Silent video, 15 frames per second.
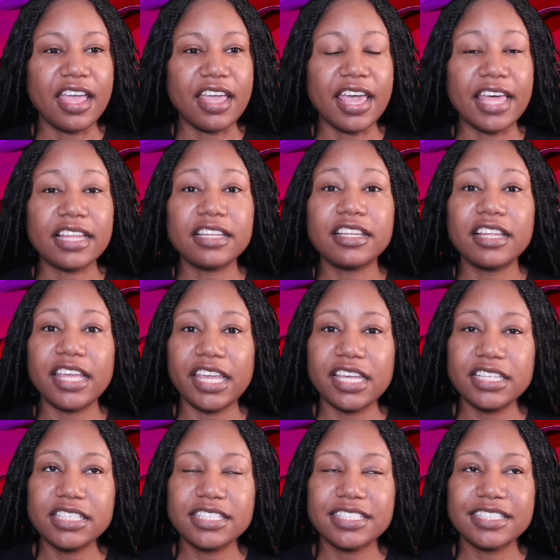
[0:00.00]
at
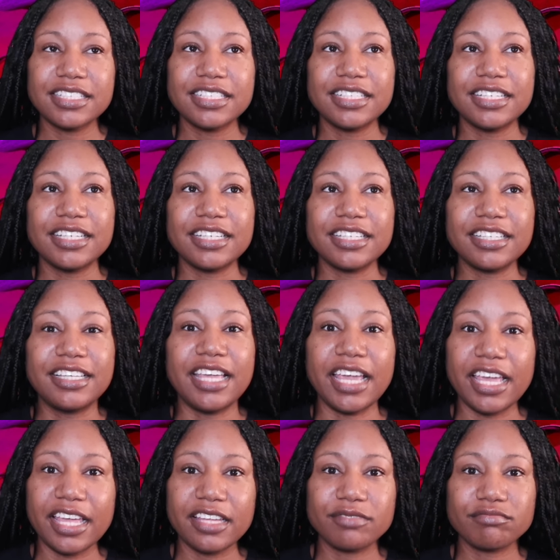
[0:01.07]
least
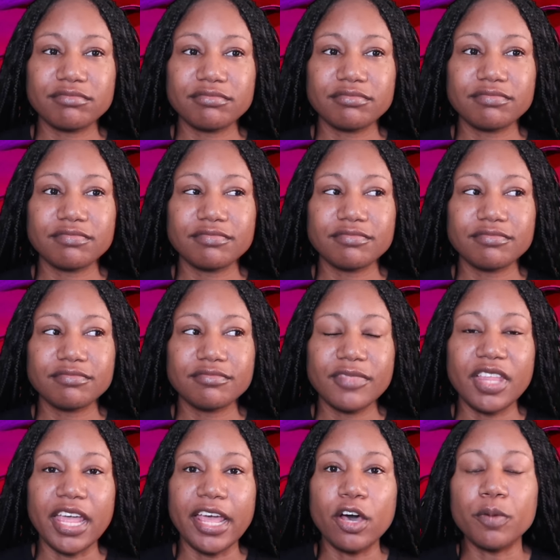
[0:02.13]
get
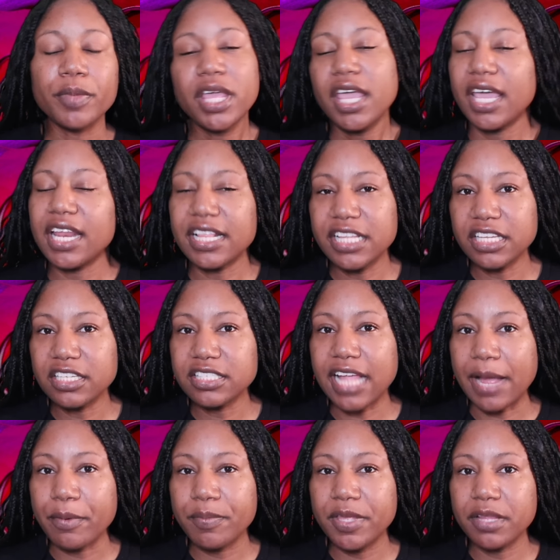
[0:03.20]
the help. And I think
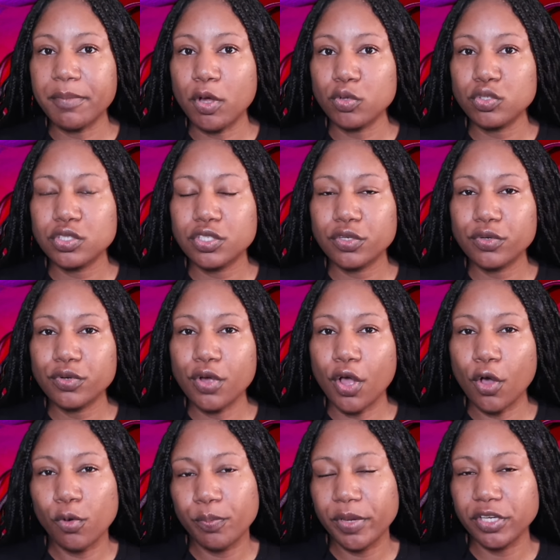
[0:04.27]
Lestat would be the most
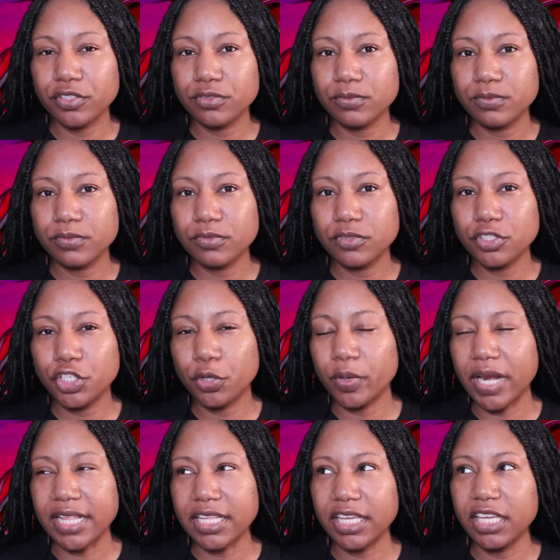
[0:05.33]
open to
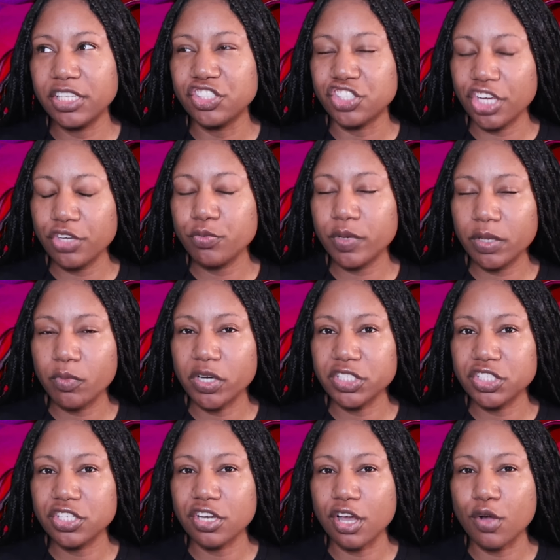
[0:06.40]
it. I think he genuinely
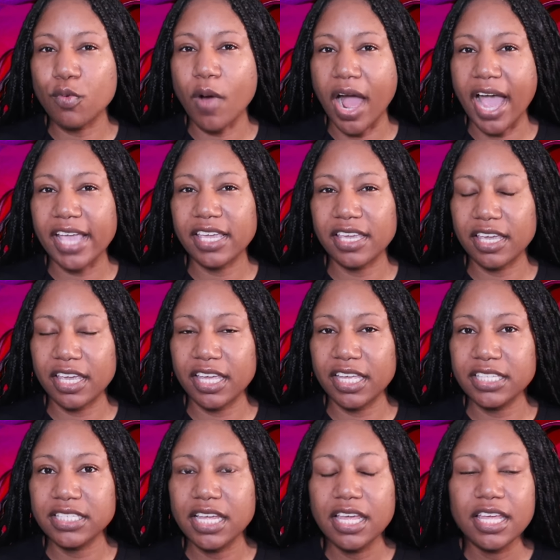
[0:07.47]
wants to know why he
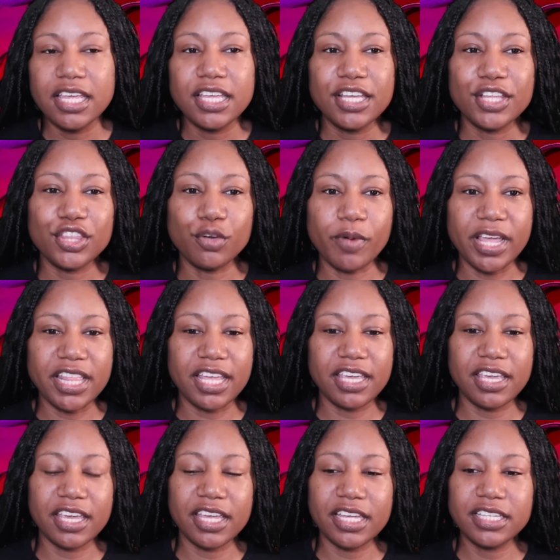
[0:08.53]
is the way that
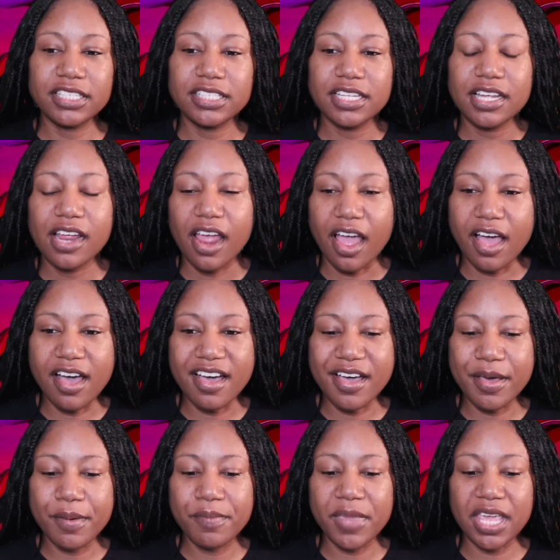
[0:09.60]
he is,
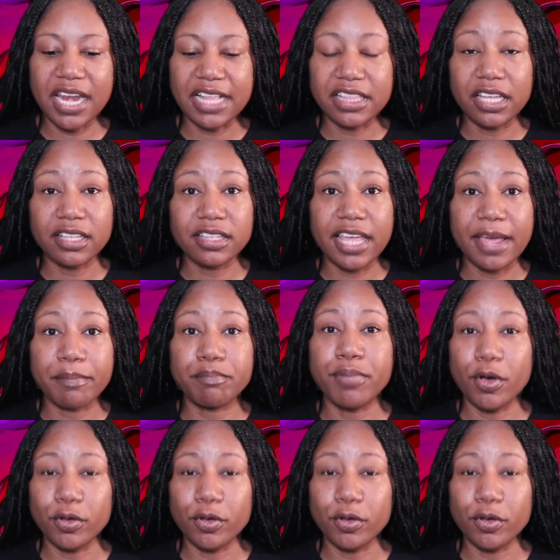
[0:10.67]
and I think that